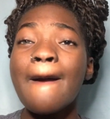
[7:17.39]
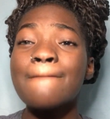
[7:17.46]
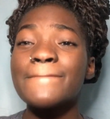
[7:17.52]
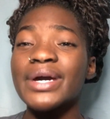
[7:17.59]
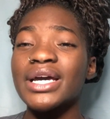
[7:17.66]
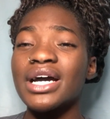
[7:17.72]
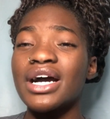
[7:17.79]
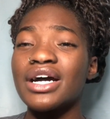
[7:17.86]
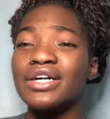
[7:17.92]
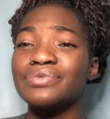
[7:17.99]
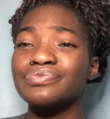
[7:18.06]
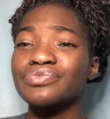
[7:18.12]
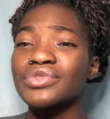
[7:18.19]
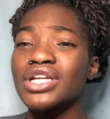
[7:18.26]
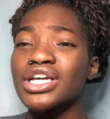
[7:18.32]

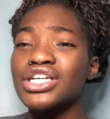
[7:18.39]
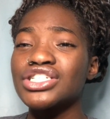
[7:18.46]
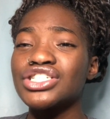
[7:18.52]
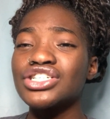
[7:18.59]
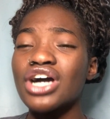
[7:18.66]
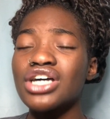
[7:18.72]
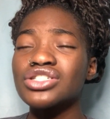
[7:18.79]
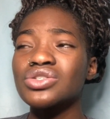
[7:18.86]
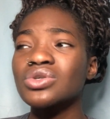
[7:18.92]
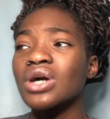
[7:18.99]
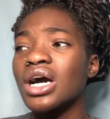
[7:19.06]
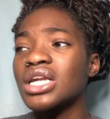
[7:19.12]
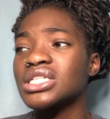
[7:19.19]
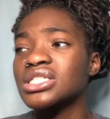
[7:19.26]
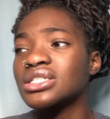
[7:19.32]
But, she also
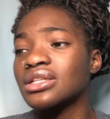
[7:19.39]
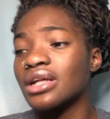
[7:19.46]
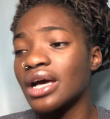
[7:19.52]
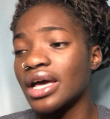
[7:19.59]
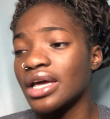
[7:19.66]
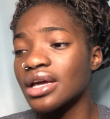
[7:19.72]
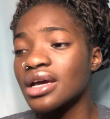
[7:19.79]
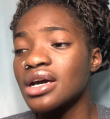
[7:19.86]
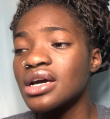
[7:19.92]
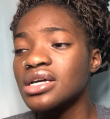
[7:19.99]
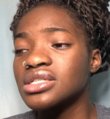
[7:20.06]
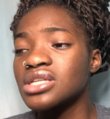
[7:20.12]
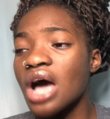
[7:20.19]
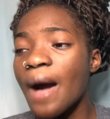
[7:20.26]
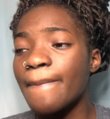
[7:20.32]
got into, like,
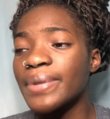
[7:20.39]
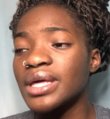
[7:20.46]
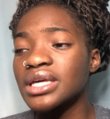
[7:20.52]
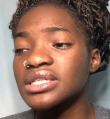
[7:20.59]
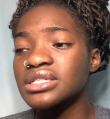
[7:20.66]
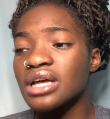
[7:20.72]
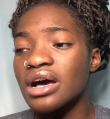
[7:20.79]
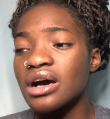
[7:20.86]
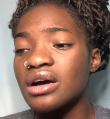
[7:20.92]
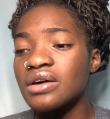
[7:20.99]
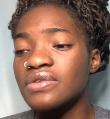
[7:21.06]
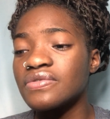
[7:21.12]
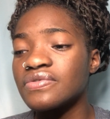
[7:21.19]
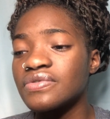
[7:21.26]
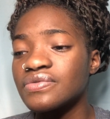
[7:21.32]
topics
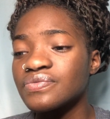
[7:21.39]
of